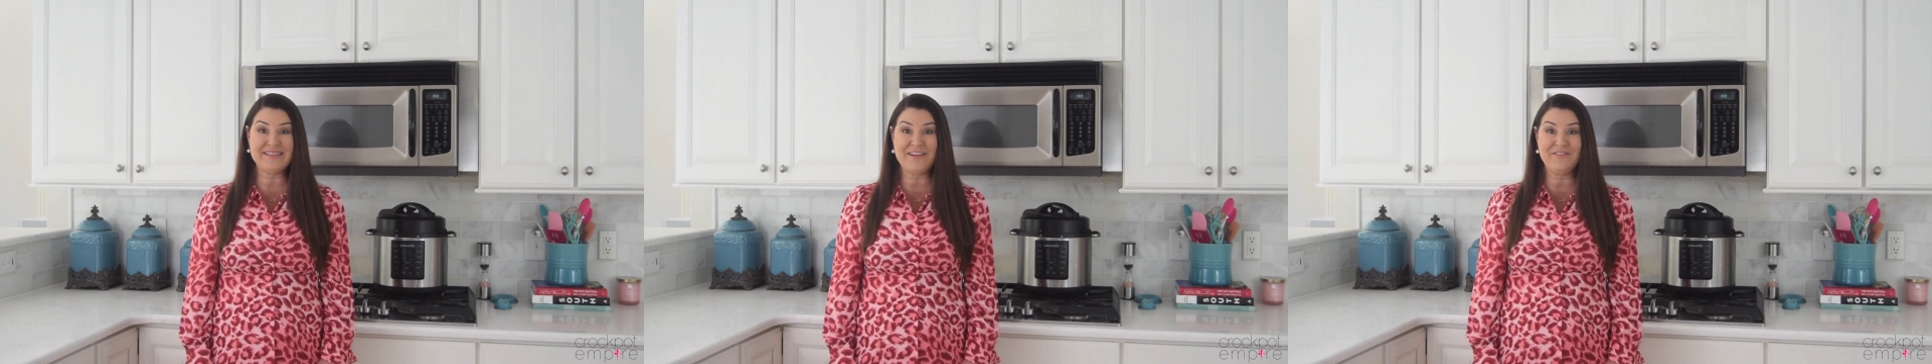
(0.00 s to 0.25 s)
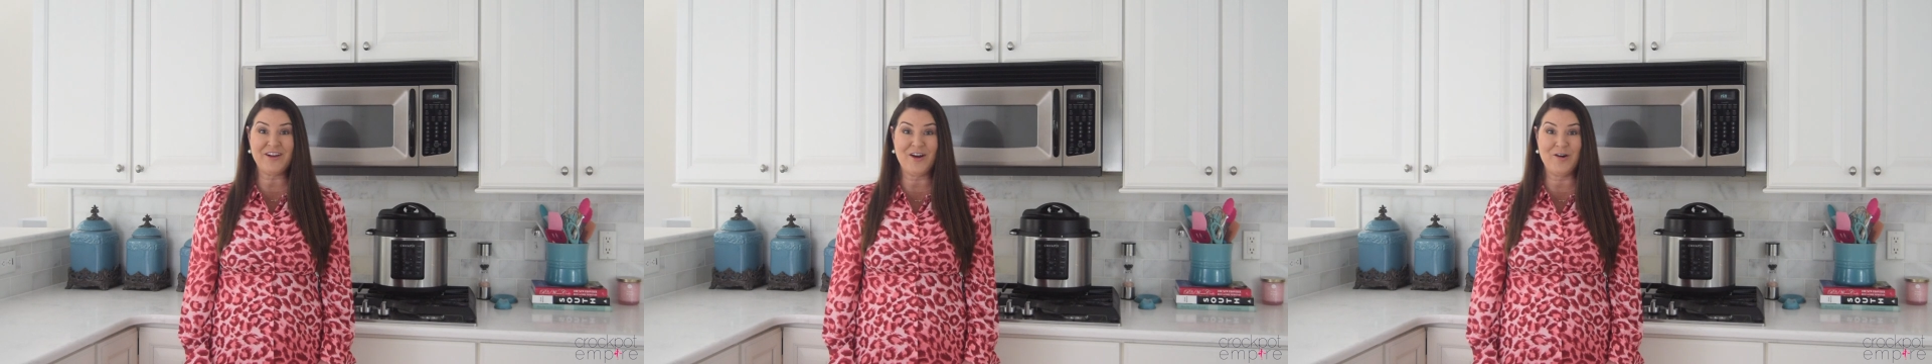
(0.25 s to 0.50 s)

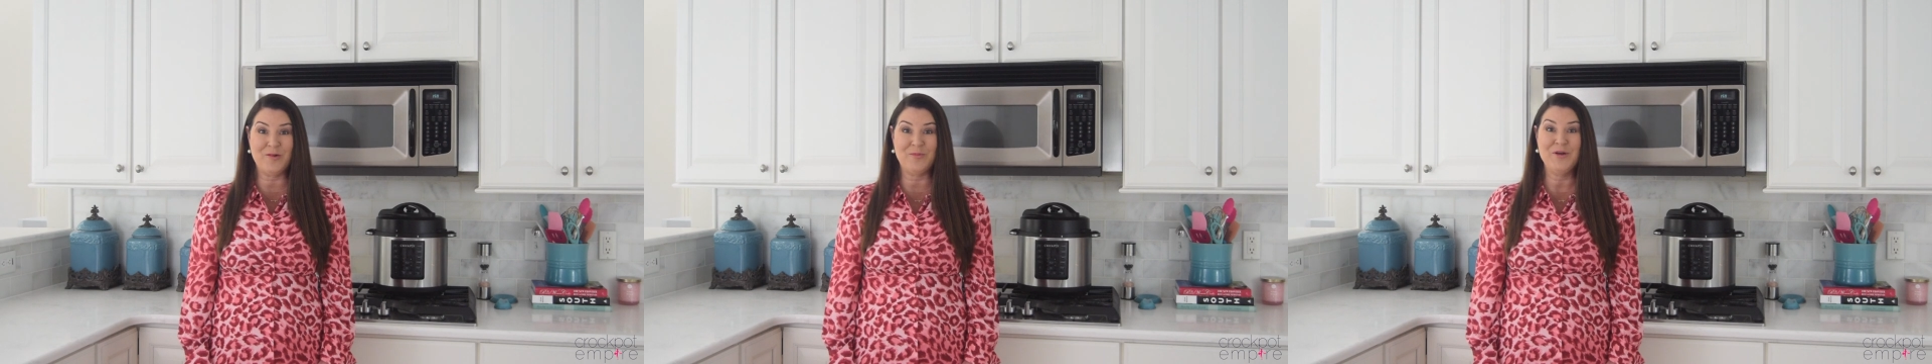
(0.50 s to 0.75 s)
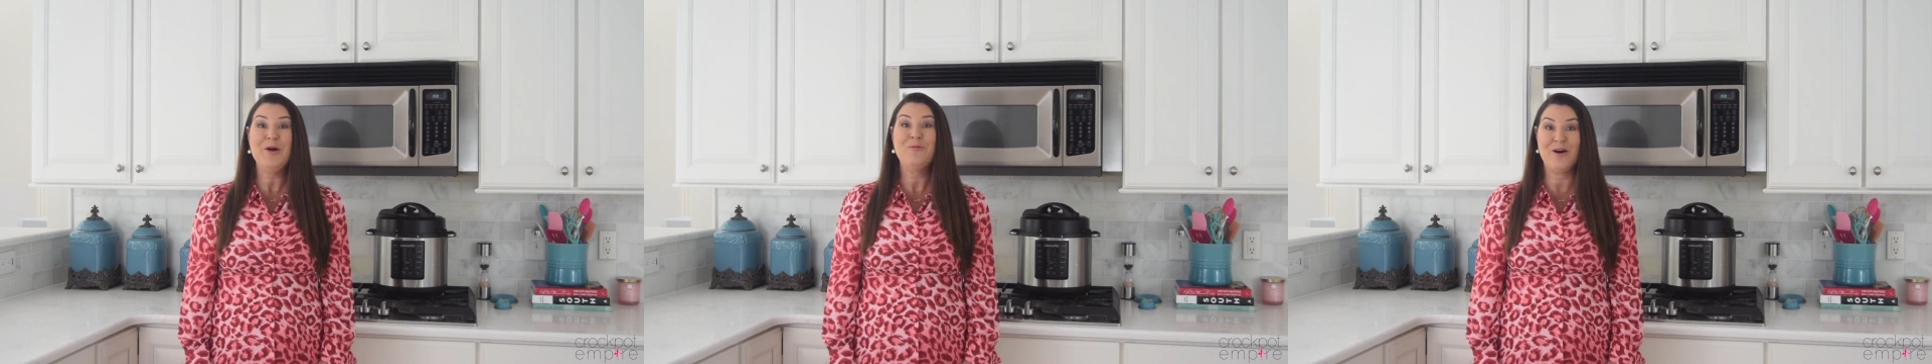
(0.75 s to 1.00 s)
safe at home
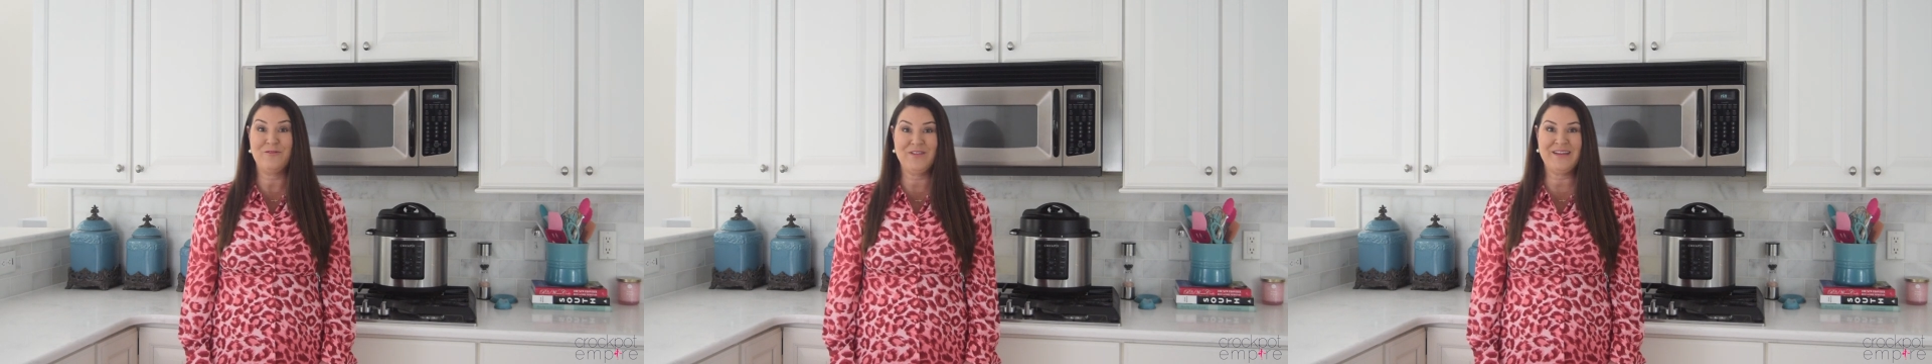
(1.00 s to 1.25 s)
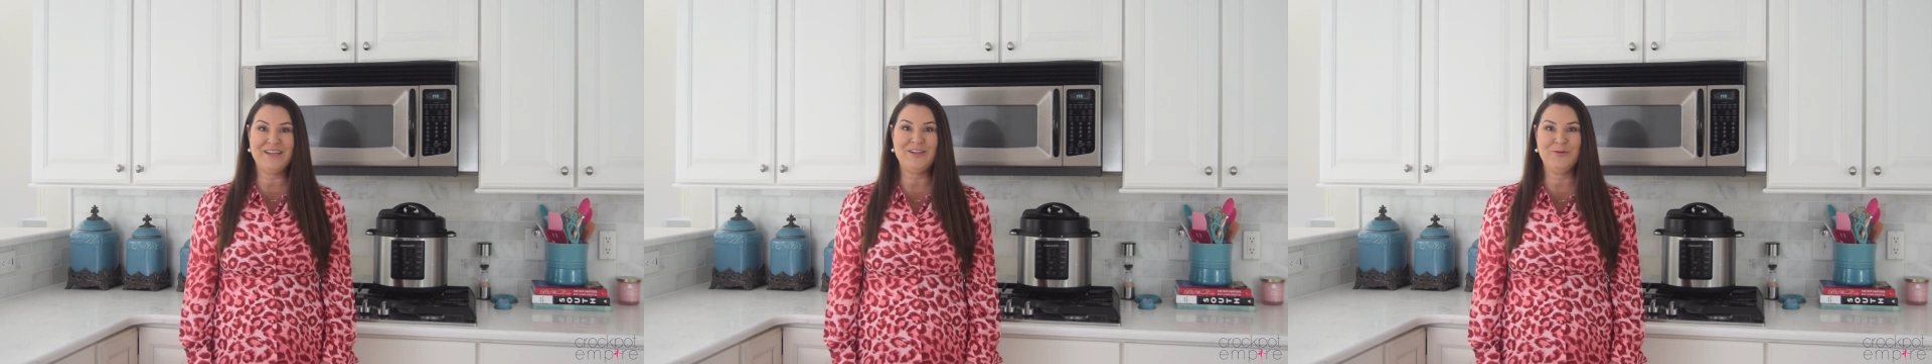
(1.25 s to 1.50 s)
while
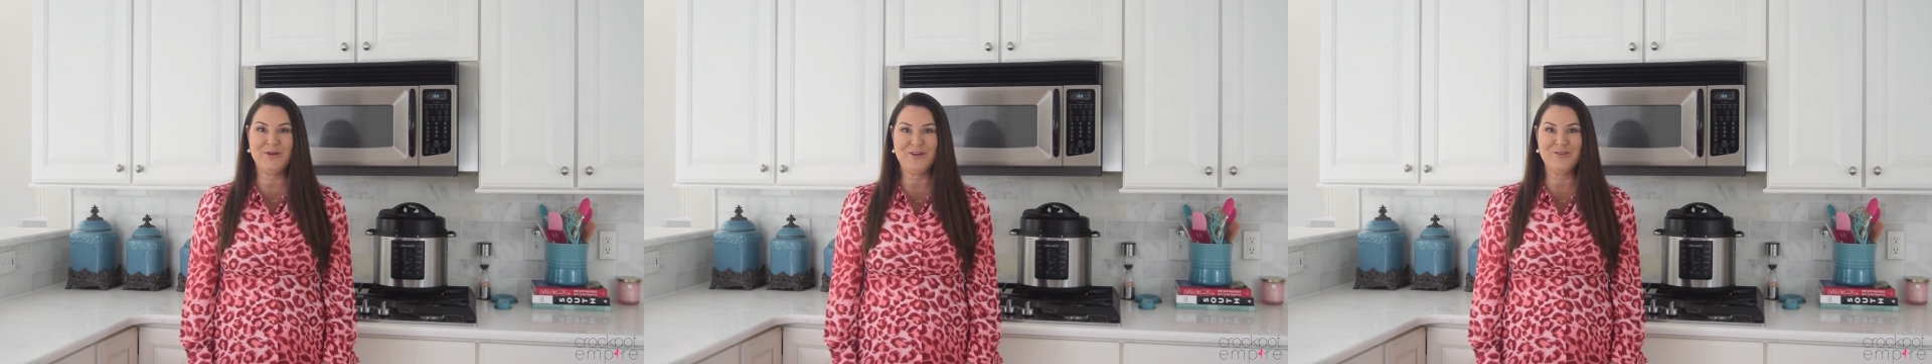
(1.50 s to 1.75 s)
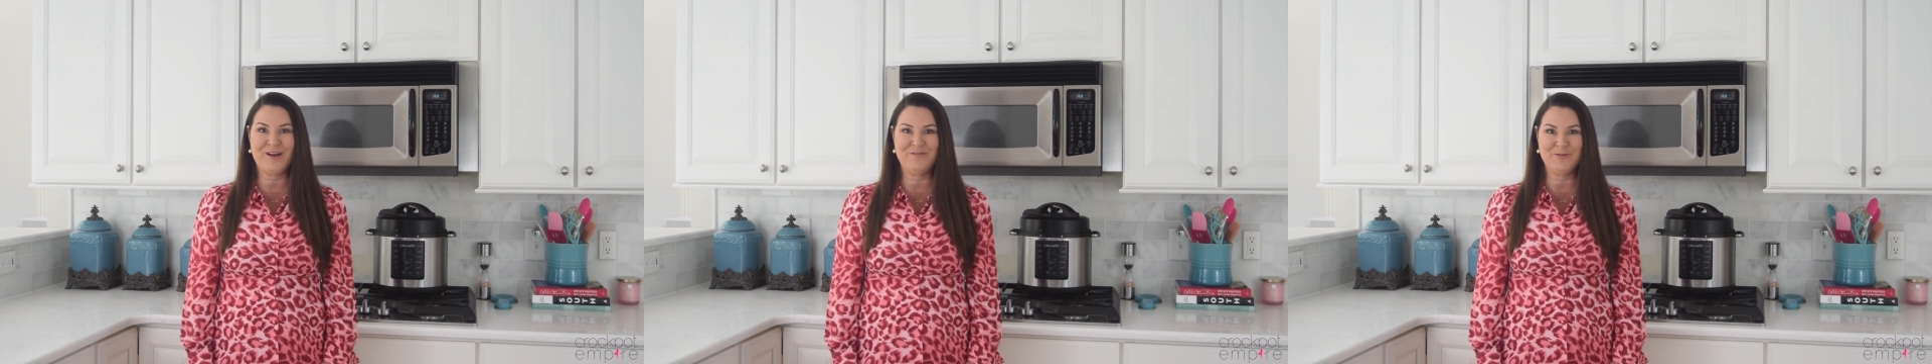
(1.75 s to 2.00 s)
feeding you and
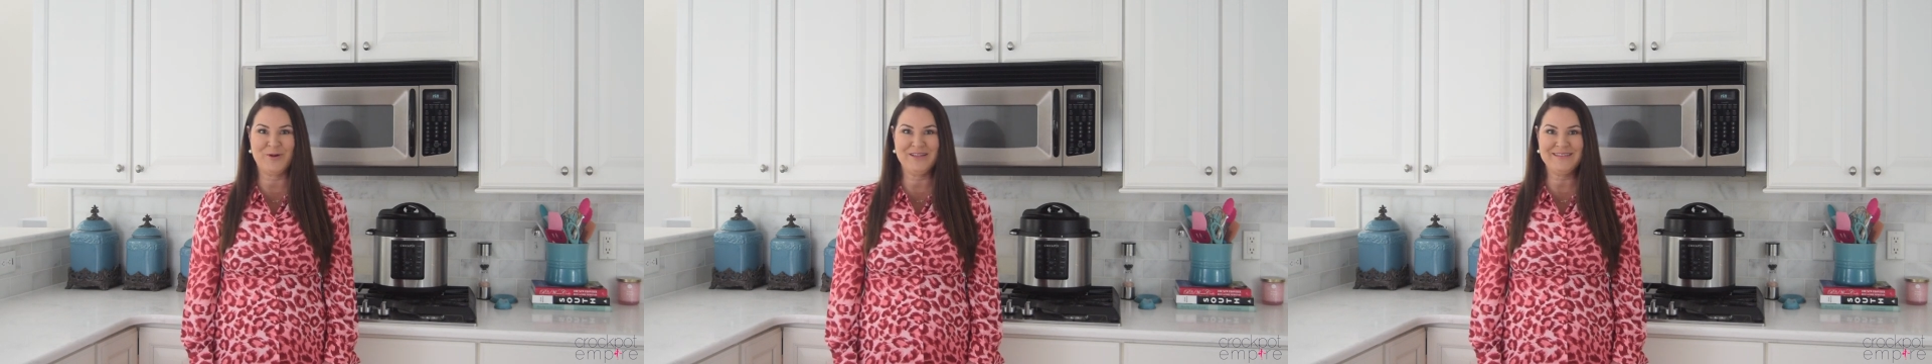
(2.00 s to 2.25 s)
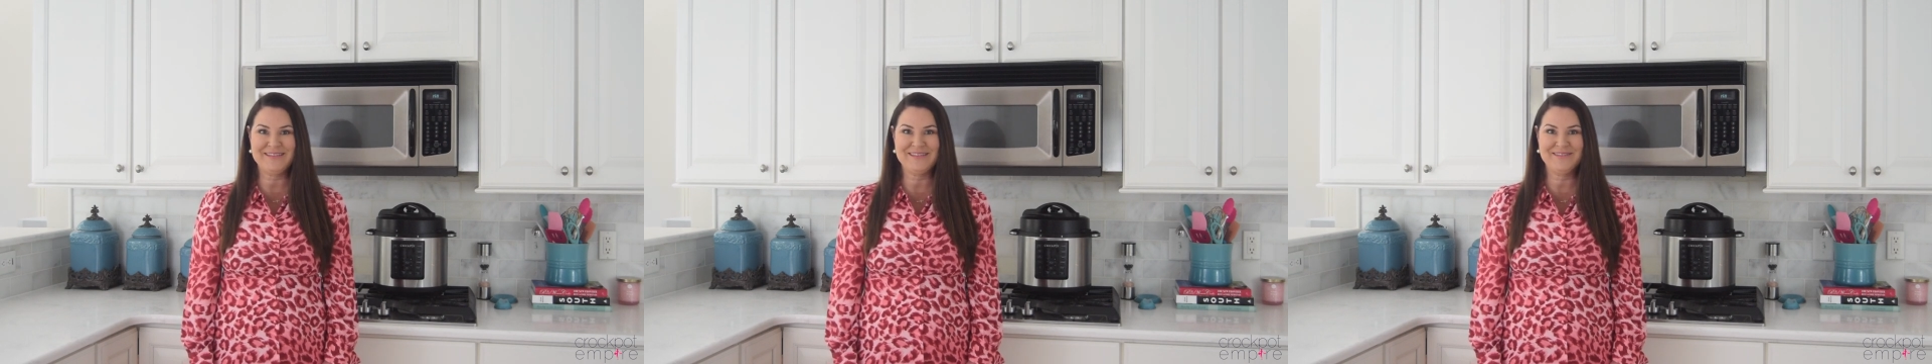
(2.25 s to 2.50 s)
your loved ones.